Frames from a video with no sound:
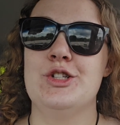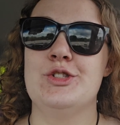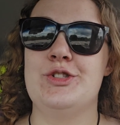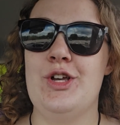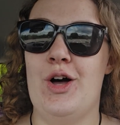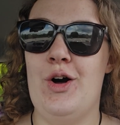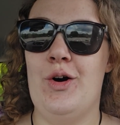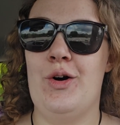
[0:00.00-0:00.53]

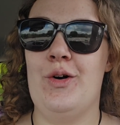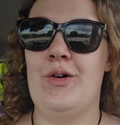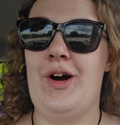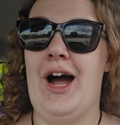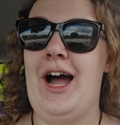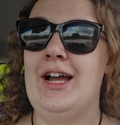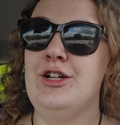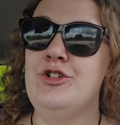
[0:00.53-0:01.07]

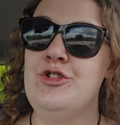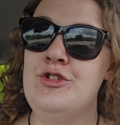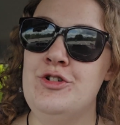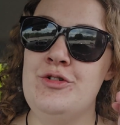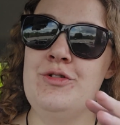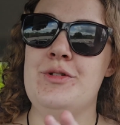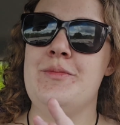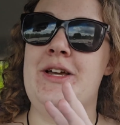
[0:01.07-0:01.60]
So I
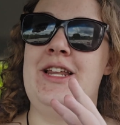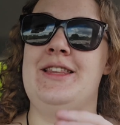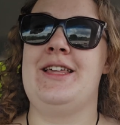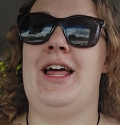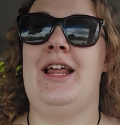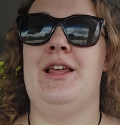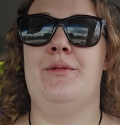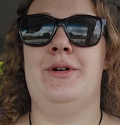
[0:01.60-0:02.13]
knew the minute
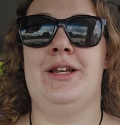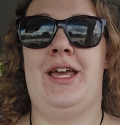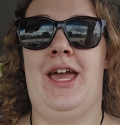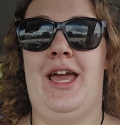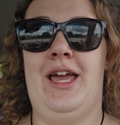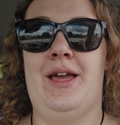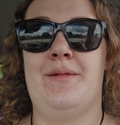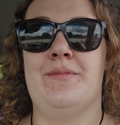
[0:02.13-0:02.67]
that anyone
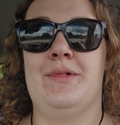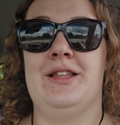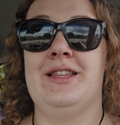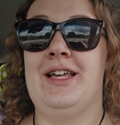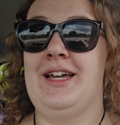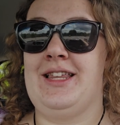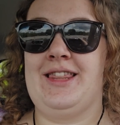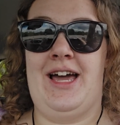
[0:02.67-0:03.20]
came
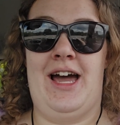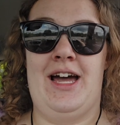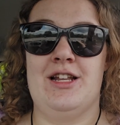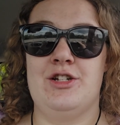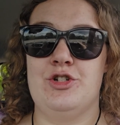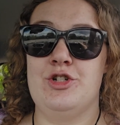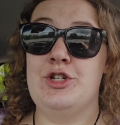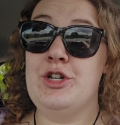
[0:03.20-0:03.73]
like
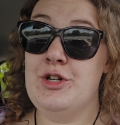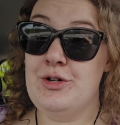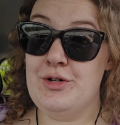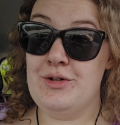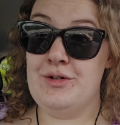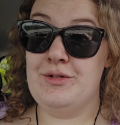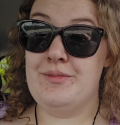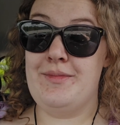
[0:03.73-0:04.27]
that
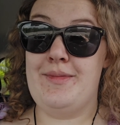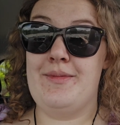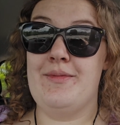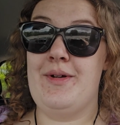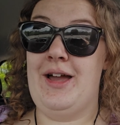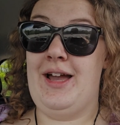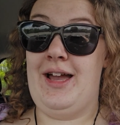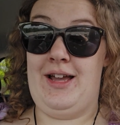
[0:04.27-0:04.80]
to
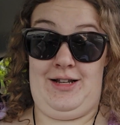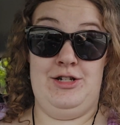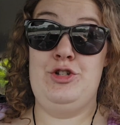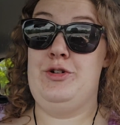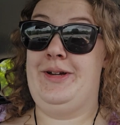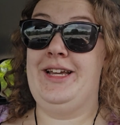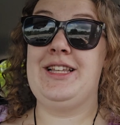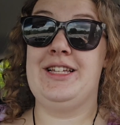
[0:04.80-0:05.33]

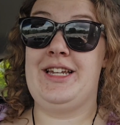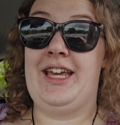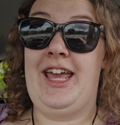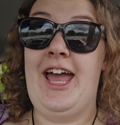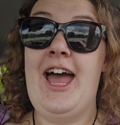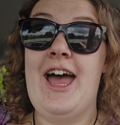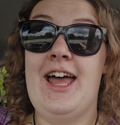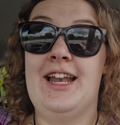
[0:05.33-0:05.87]
New England
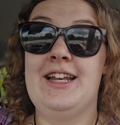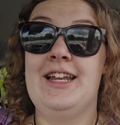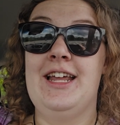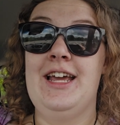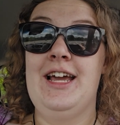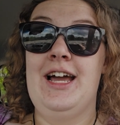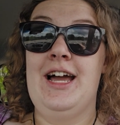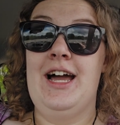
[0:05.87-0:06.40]
again,
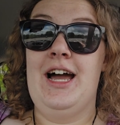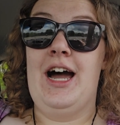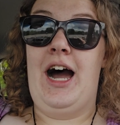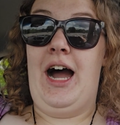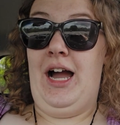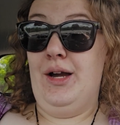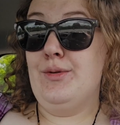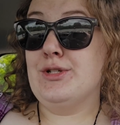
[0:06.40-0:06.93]

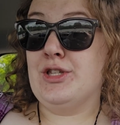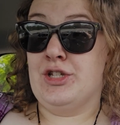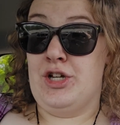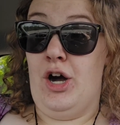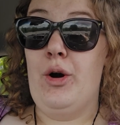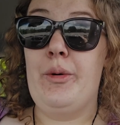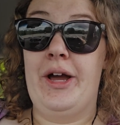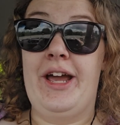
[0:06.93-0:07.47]
I was
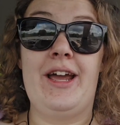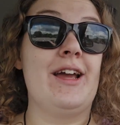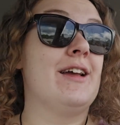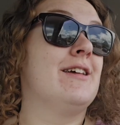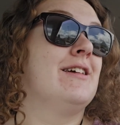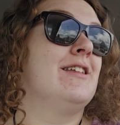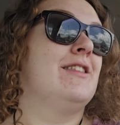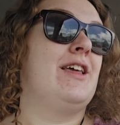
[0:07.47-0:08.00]

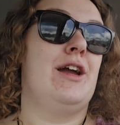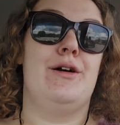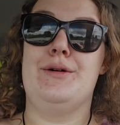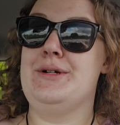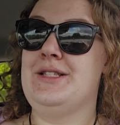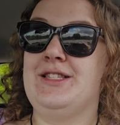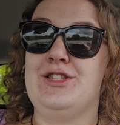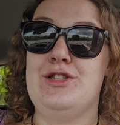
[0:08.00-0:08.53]
going.
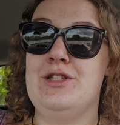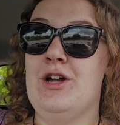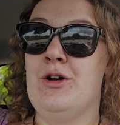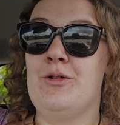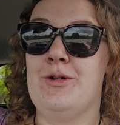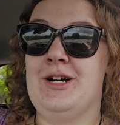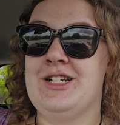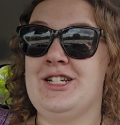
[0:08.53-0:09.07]
There was
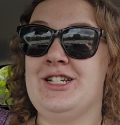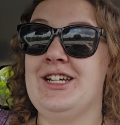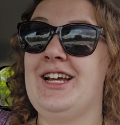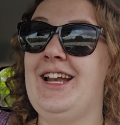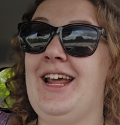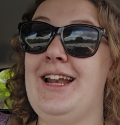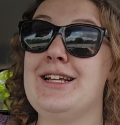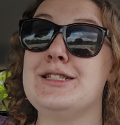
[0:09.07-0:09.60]
no
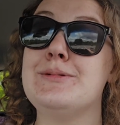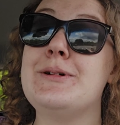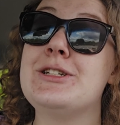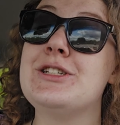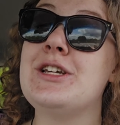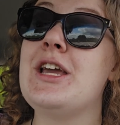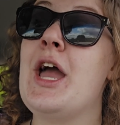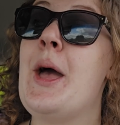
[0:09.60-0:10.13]
question. And
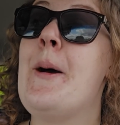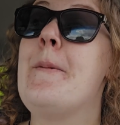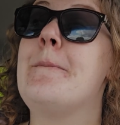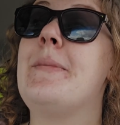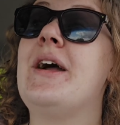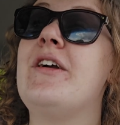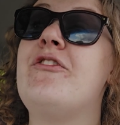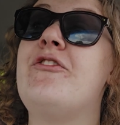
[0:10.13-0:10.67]
especially
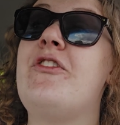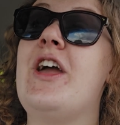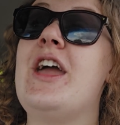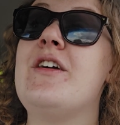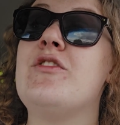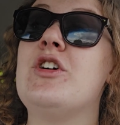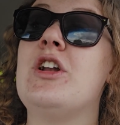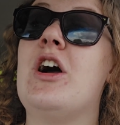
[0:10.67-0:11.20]
my
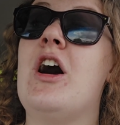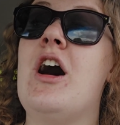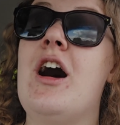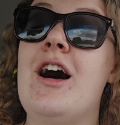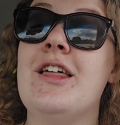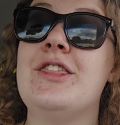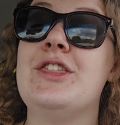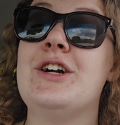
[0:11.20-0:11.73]
favorite
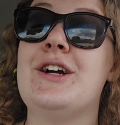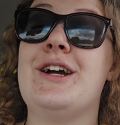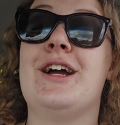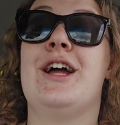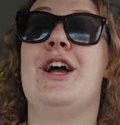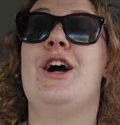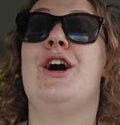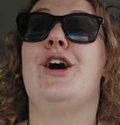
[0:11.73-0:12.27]

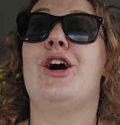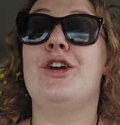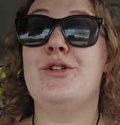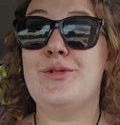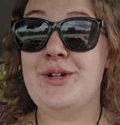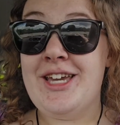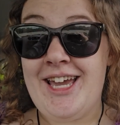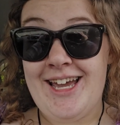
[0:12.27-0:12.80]
author. Are
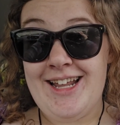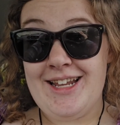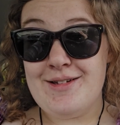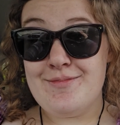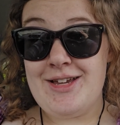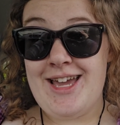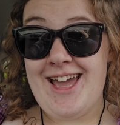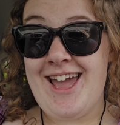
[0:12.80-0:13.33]
you
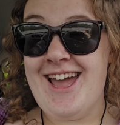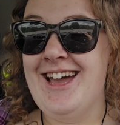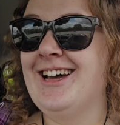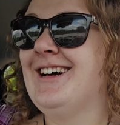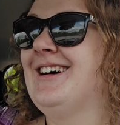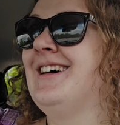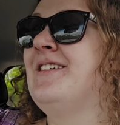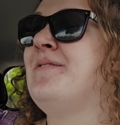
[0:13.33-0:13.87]
kidding
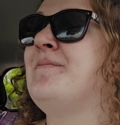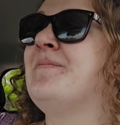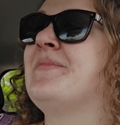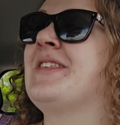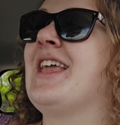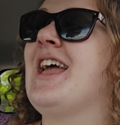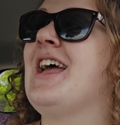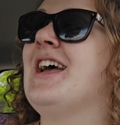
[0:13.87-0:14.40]
me?
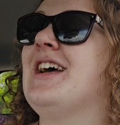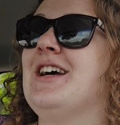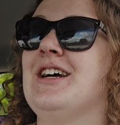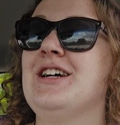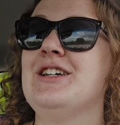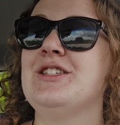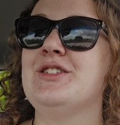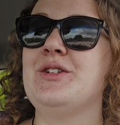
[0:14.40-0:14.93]

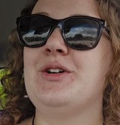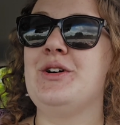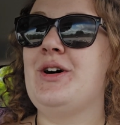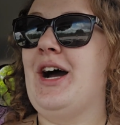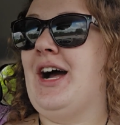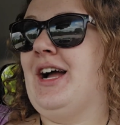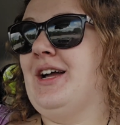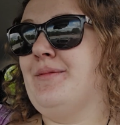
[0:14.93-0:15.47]

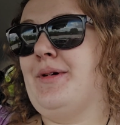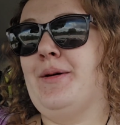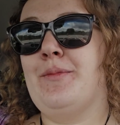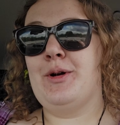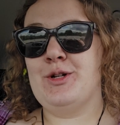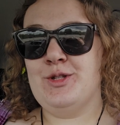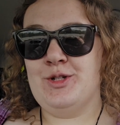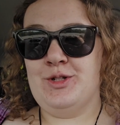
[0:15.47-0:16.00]
So I am
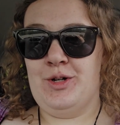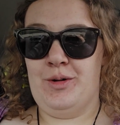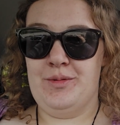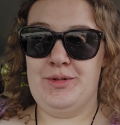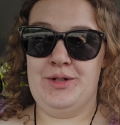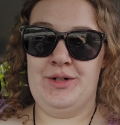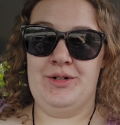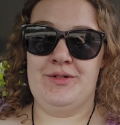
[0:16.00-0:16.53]
Barnes &
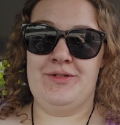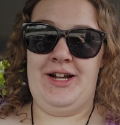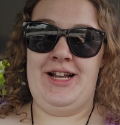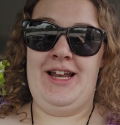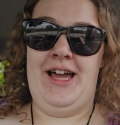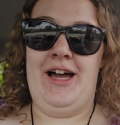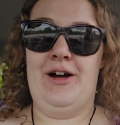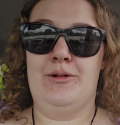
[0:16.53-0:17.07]
Noble
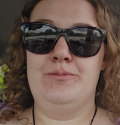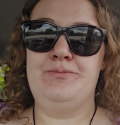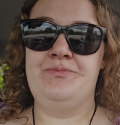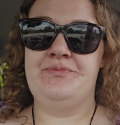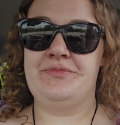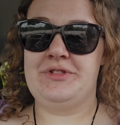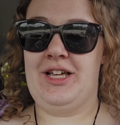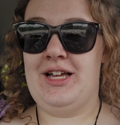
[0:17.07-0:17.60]
right now.
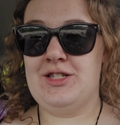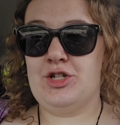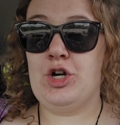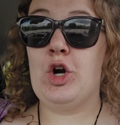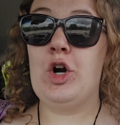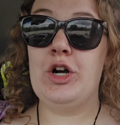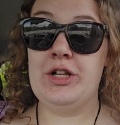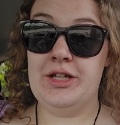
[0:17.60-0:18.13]
That's
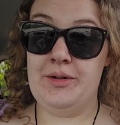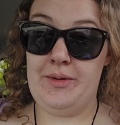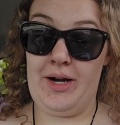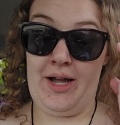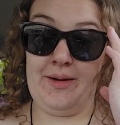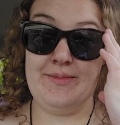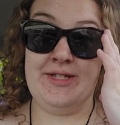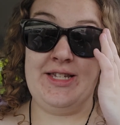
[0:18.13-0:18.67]
currently where
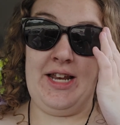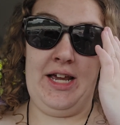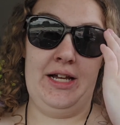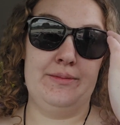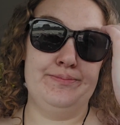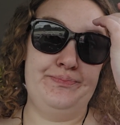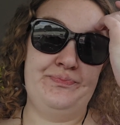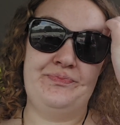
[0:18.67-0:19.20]
I am
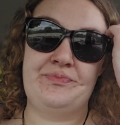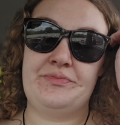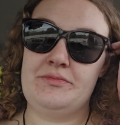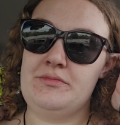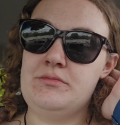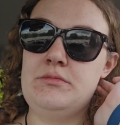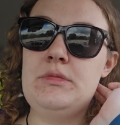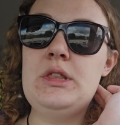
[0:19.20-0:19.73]
sitting.
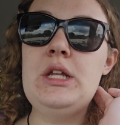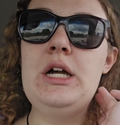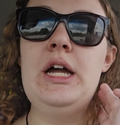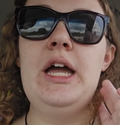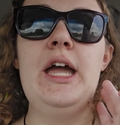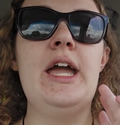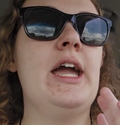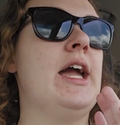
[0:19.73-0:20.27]

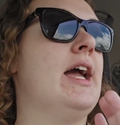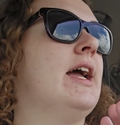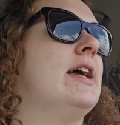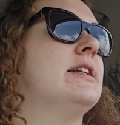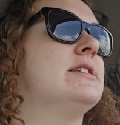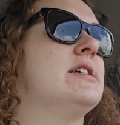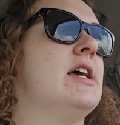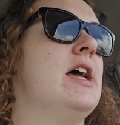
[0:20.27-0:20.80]

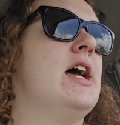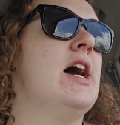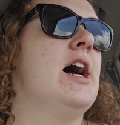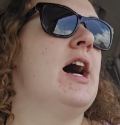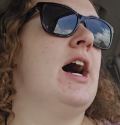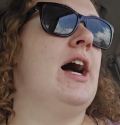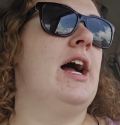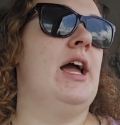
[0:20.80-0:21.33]
And
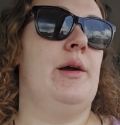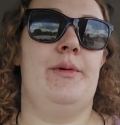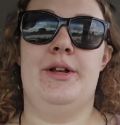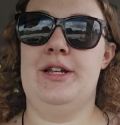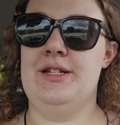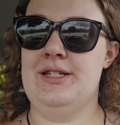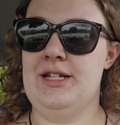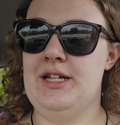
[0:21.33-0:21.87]
I
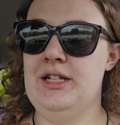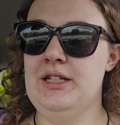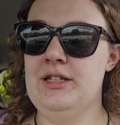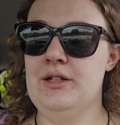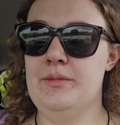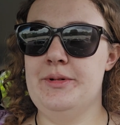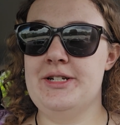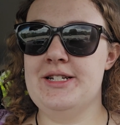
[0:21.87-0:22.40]
went in to kill a
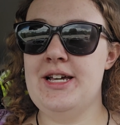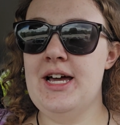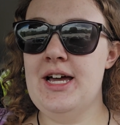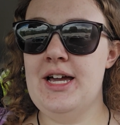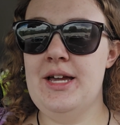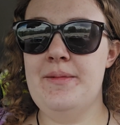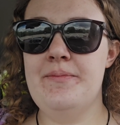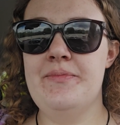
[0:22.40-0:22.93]
little bit of
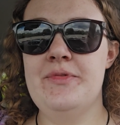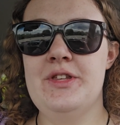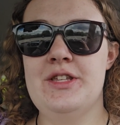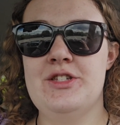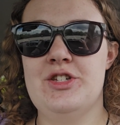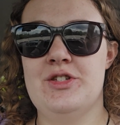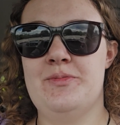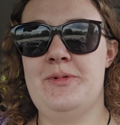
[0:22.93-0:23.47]

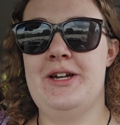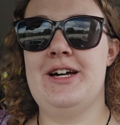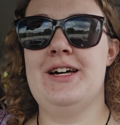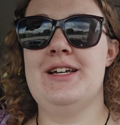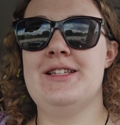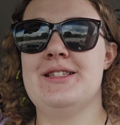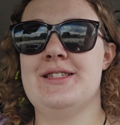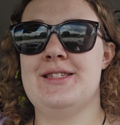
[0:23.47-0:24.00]
time just
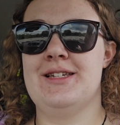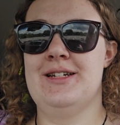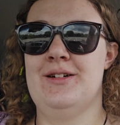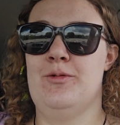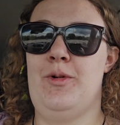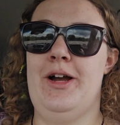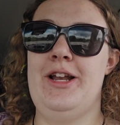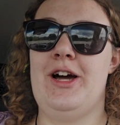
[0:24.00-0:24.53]
because,
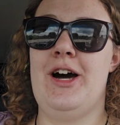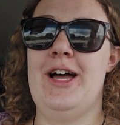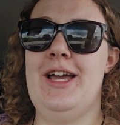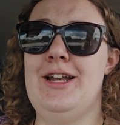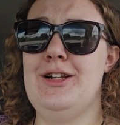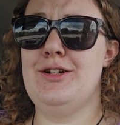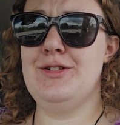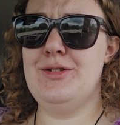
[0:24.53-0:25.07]
why
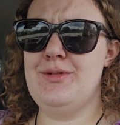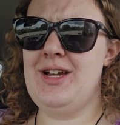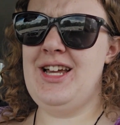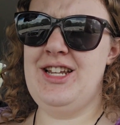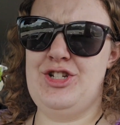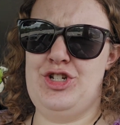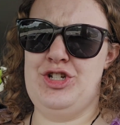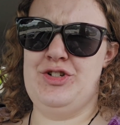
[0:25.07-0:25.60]
not? And it also
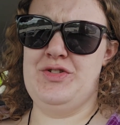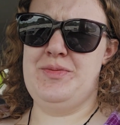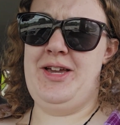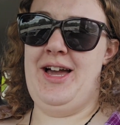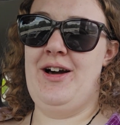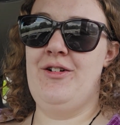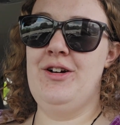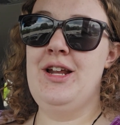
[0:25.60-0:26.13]
kind of chills
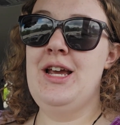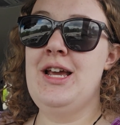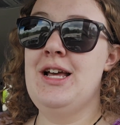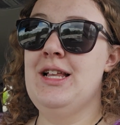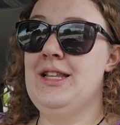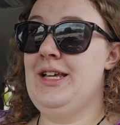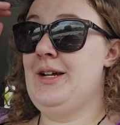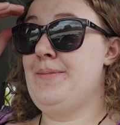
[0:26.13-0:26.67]
me out.
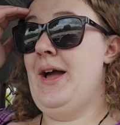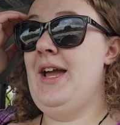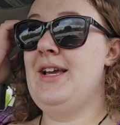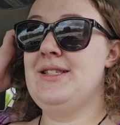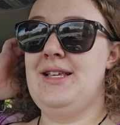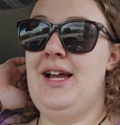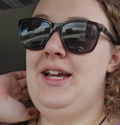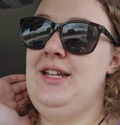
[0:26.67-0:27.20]
Like, my
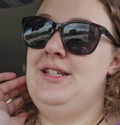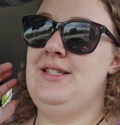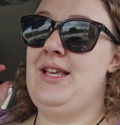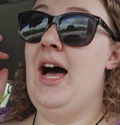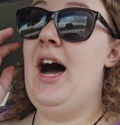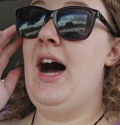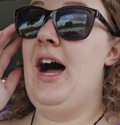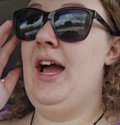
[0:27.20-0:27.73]
anxiety
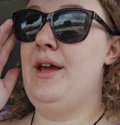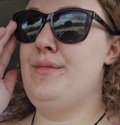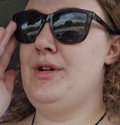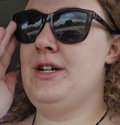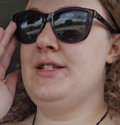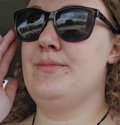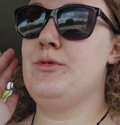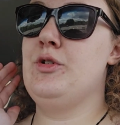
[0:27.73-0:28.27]
is high
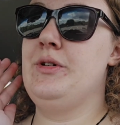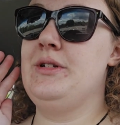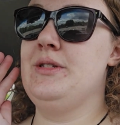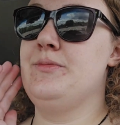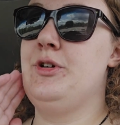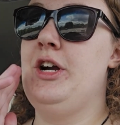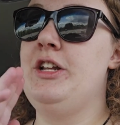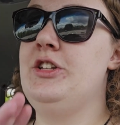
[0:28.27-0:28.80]
because I'm going
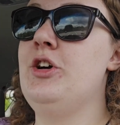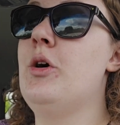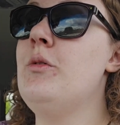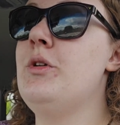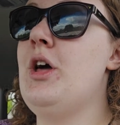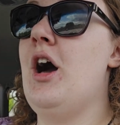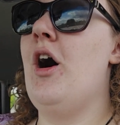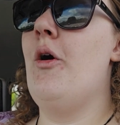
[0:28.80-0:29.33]
somewhere I
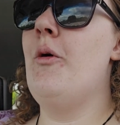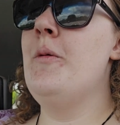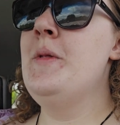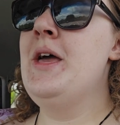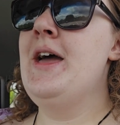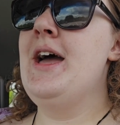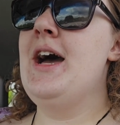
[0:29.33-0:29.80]
don't know.